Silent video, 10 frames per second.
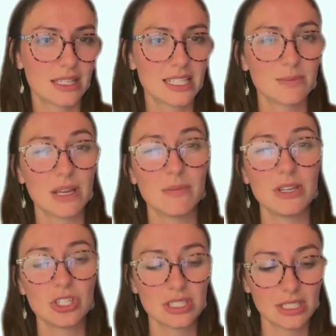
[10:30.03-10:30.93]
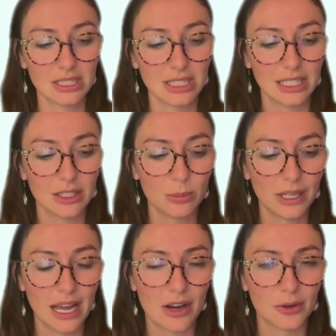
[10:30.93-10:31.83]
that's maybe just a little
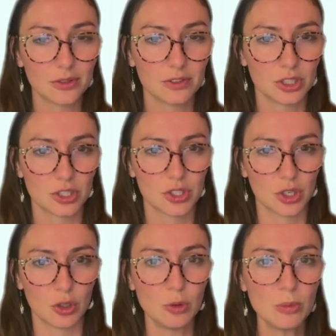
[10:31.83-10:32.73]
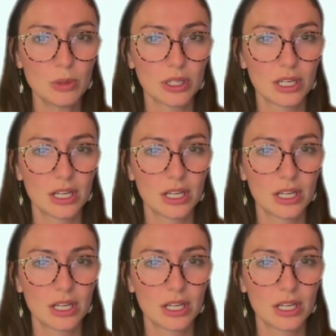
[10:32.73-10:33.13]
bit out of your scope